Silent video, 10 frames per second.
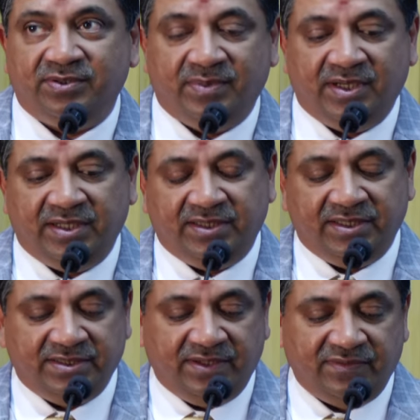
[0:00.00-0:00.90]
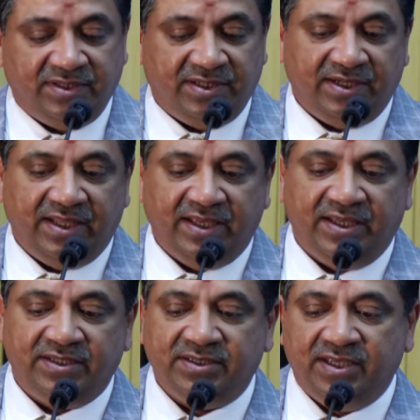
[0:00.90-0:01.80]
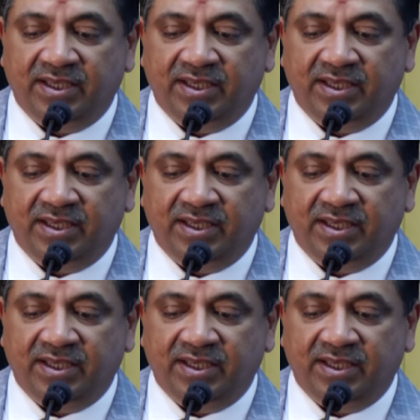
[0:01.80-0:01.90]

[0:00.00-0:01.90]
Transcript: many things I've seen in decades,